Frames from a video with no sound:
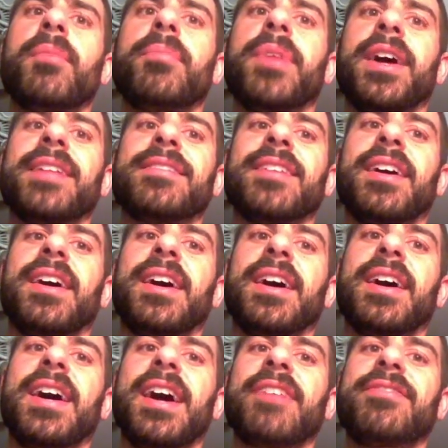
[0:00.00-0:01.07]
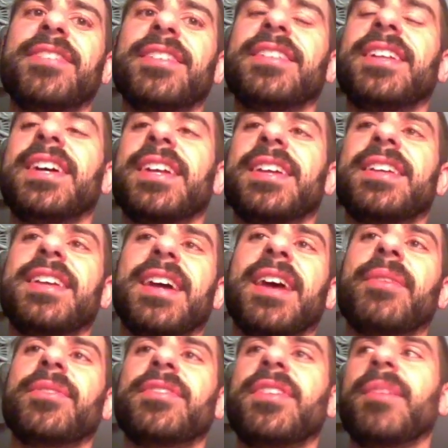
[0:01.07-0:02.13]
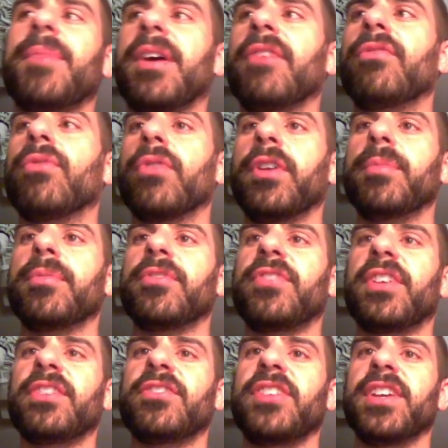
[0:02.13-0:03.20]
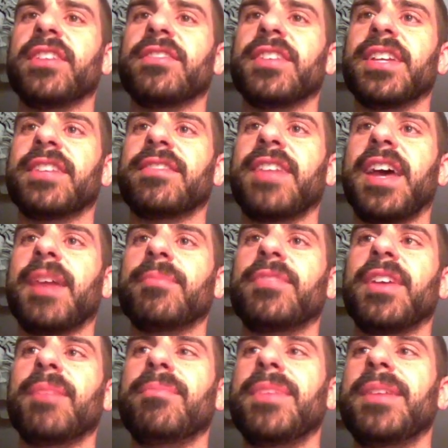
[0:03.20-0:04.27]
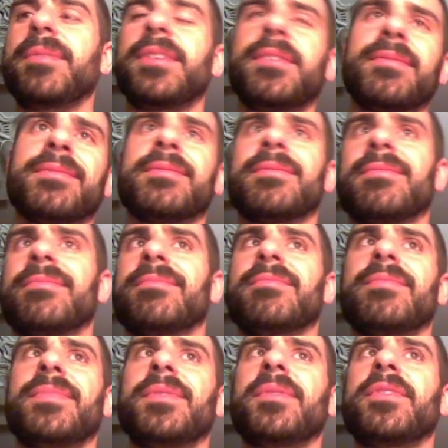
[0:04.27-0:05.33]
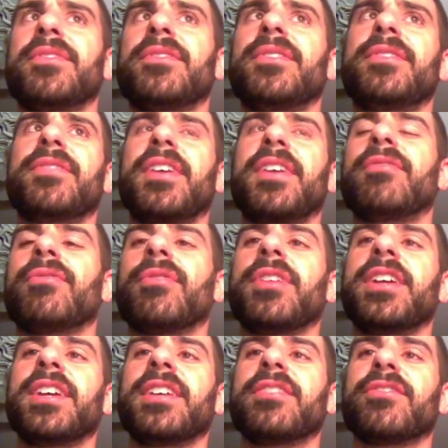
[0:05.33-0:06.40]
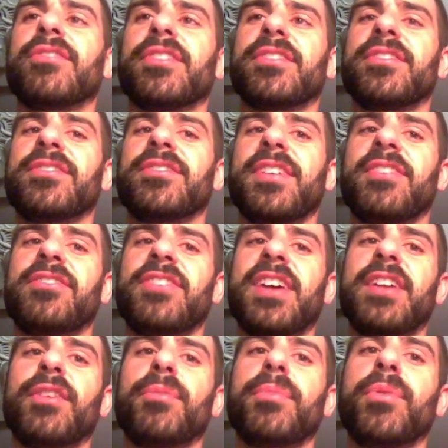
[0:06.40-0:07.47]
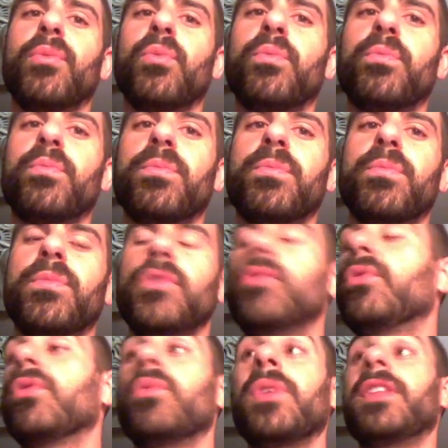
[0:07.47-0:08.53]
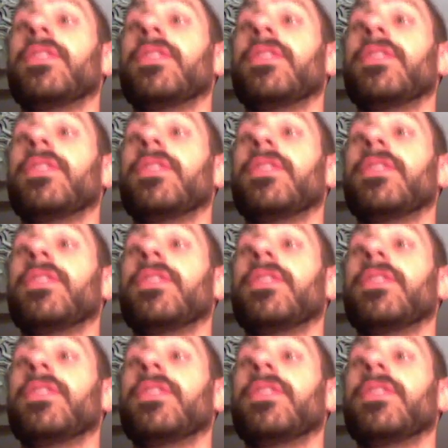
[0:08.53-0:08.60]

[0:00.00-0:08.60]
But I feel like, yeah, I would say about 40% chance against Abzan, maybe 35-40 against Grixis Death Shadow, but you can win